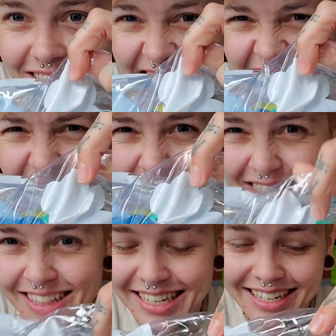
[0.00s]
clouds
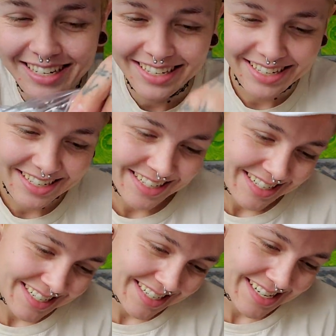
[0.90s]
on there.
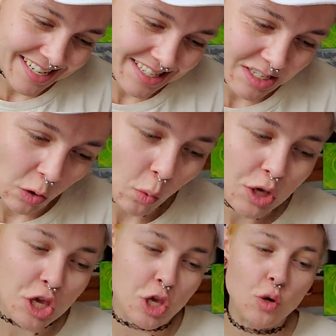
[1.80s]
It's so
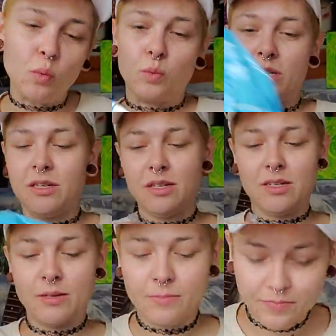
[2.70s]
cute.
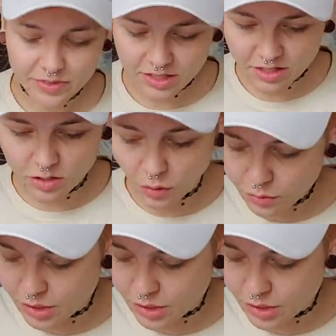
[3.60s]
So